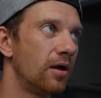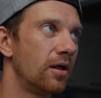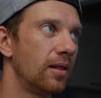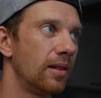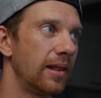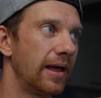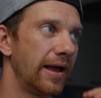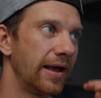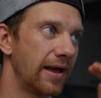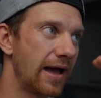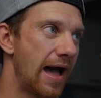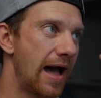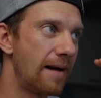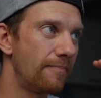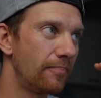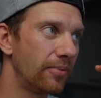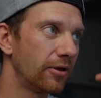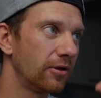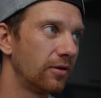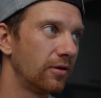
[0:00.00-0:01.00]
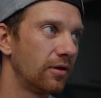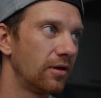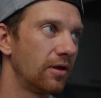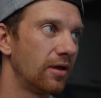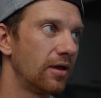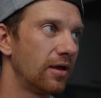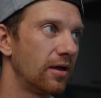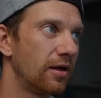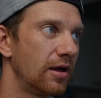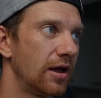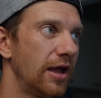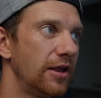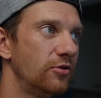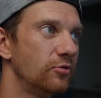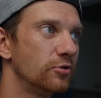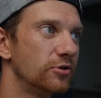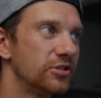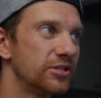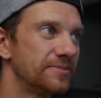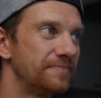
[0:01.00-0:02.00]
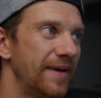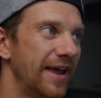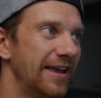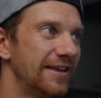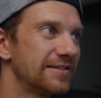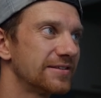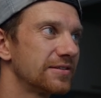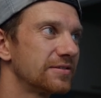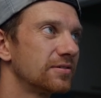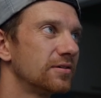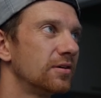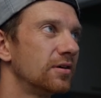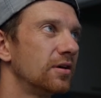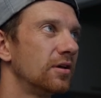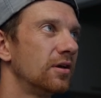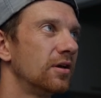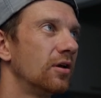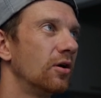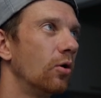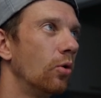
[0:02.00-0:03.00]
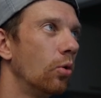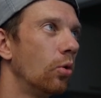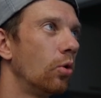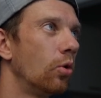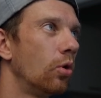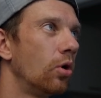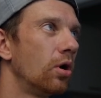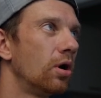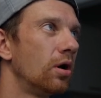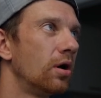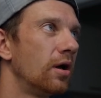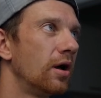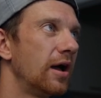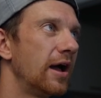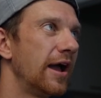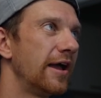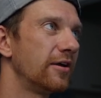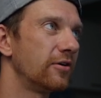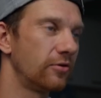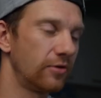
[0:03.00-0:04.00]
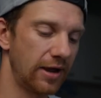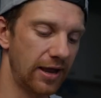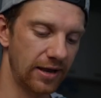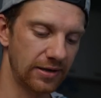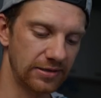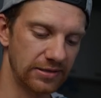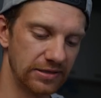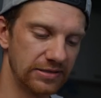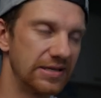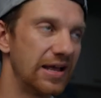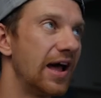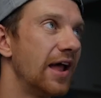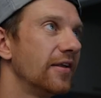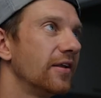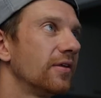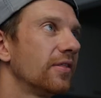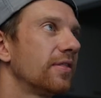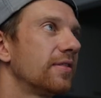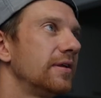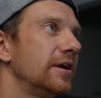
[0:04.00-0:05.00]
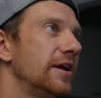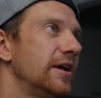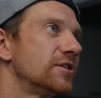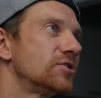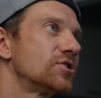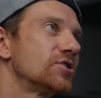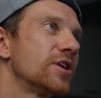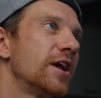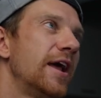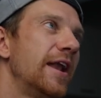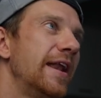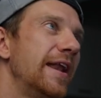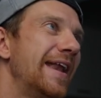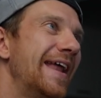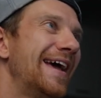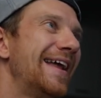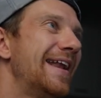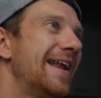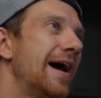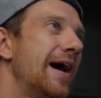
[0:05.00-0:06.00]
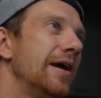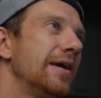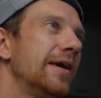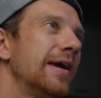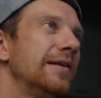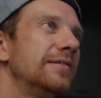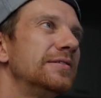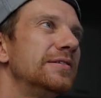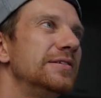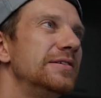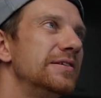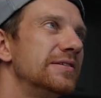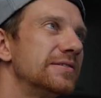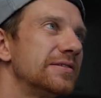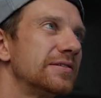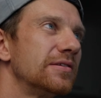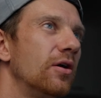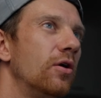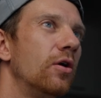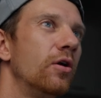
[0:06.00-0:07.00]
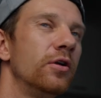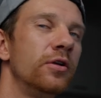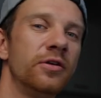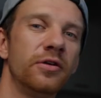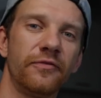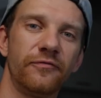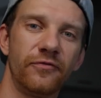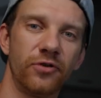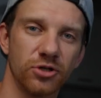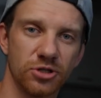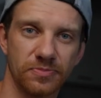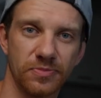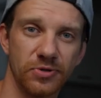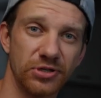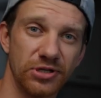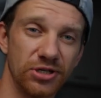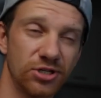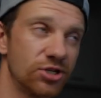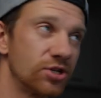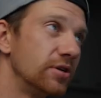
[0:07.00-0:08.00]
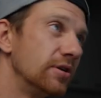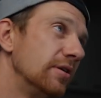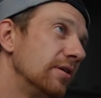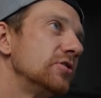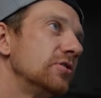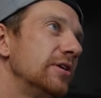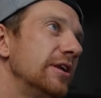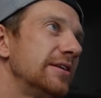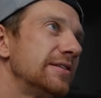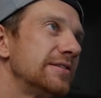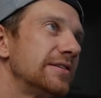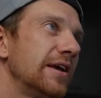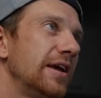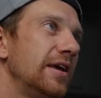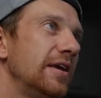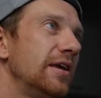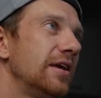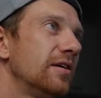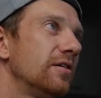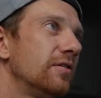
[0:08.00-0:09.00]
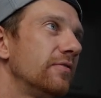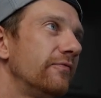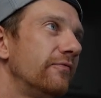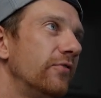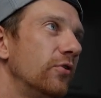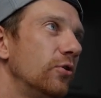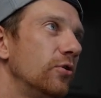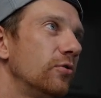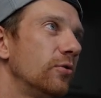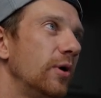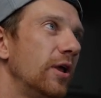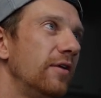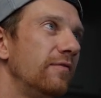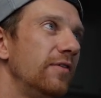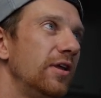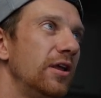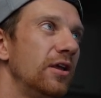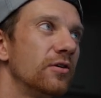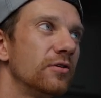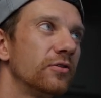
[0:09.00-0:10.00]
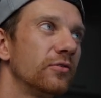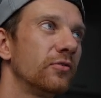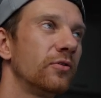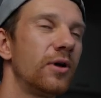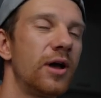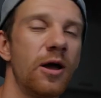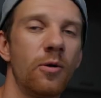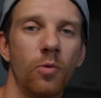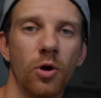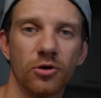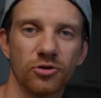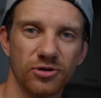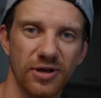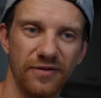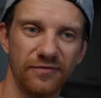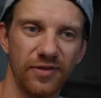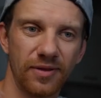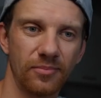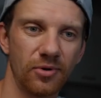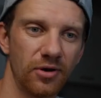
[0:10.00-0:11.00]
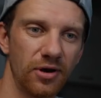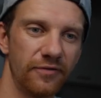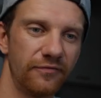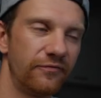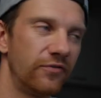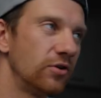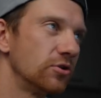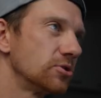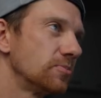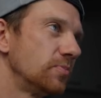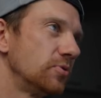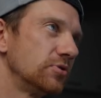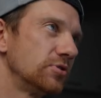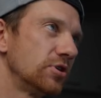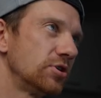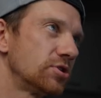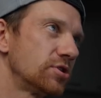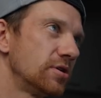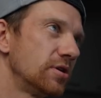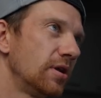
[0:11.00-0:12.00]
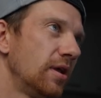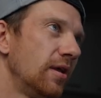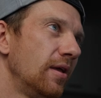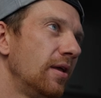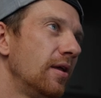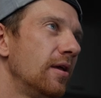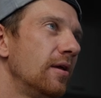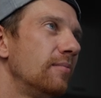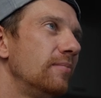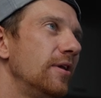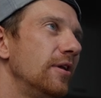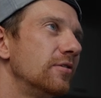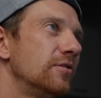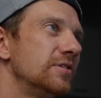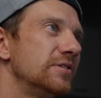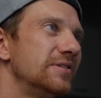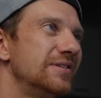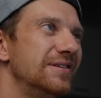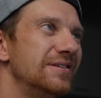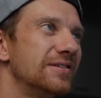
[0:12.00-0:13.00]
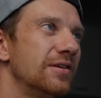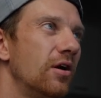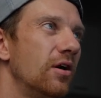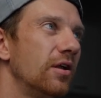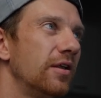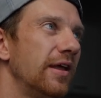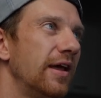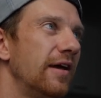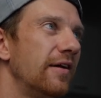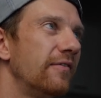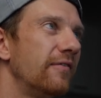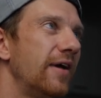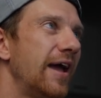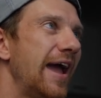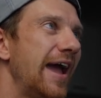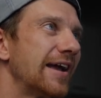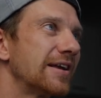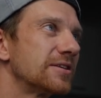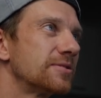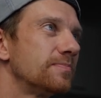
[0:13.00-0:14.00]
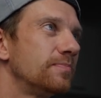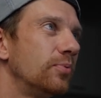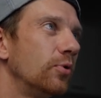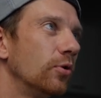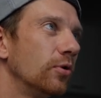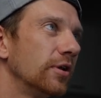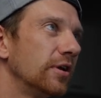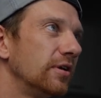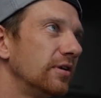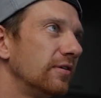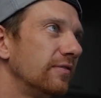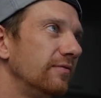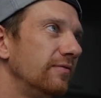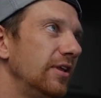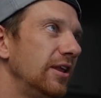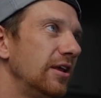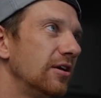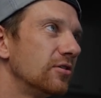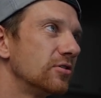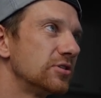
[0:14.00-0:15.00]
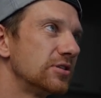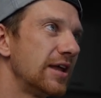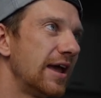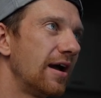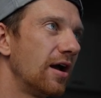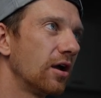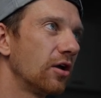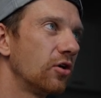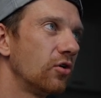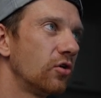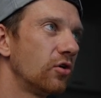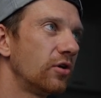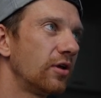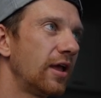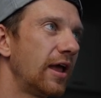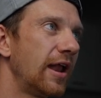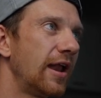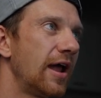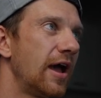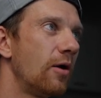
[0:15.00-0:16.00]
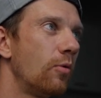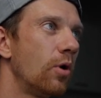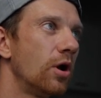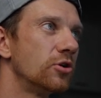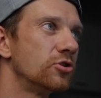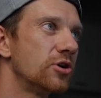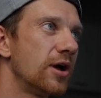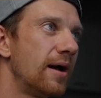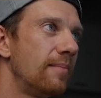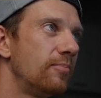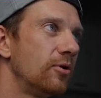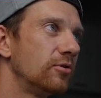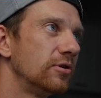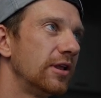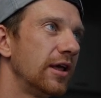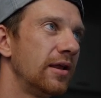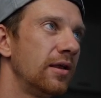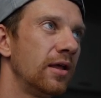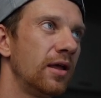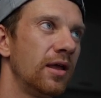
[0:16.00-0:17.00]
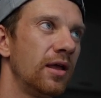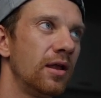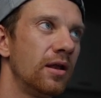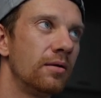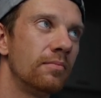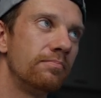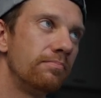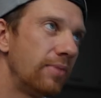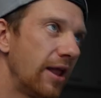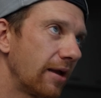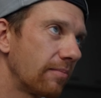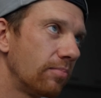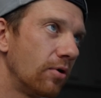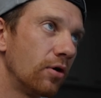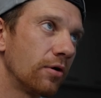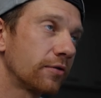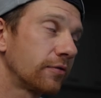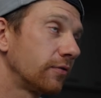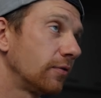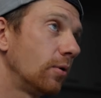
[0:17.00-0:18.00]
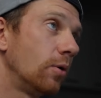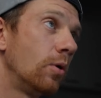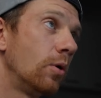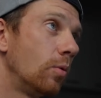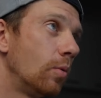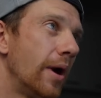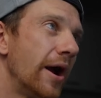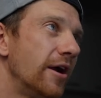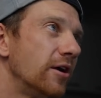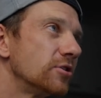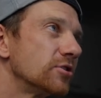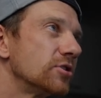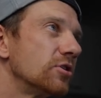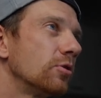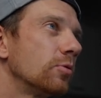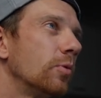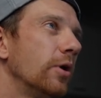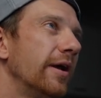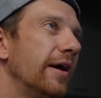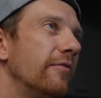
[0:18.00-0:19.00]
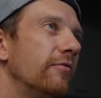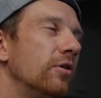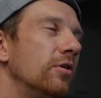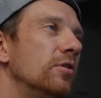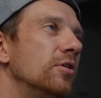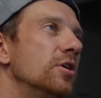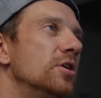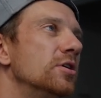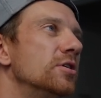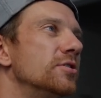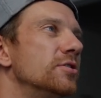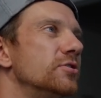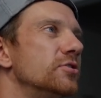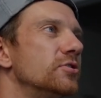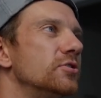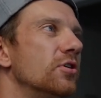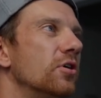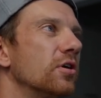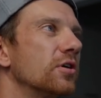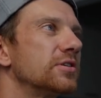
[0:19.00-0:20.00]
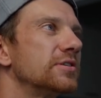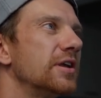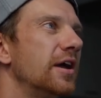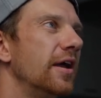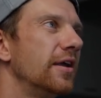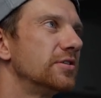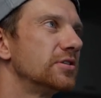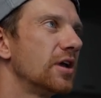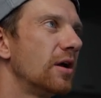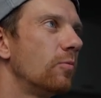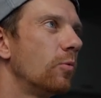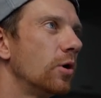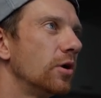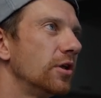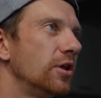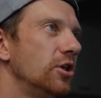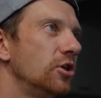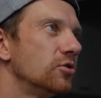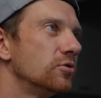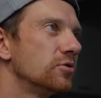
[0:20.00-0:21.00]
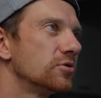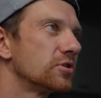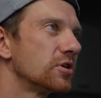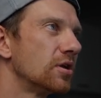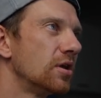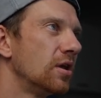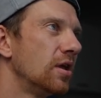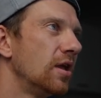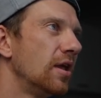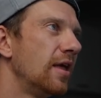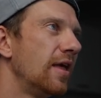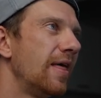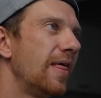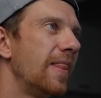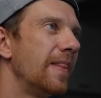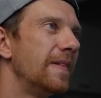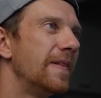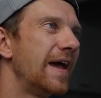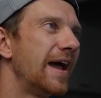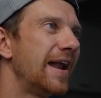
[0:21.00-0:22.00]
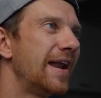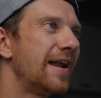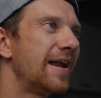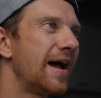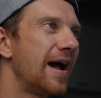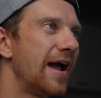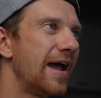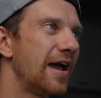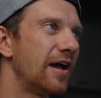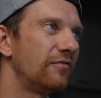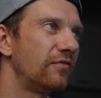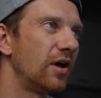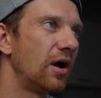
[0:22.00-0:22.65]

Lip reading: like up, I do a space, or I create this under slash and then I get these on the first position. So let's say here, photo and videos, I want to have them on the first position because these are the exported videos, they are good, and I want to upload them in Blackbox or Wirestock, whatever stock sites I want to use. Then I have an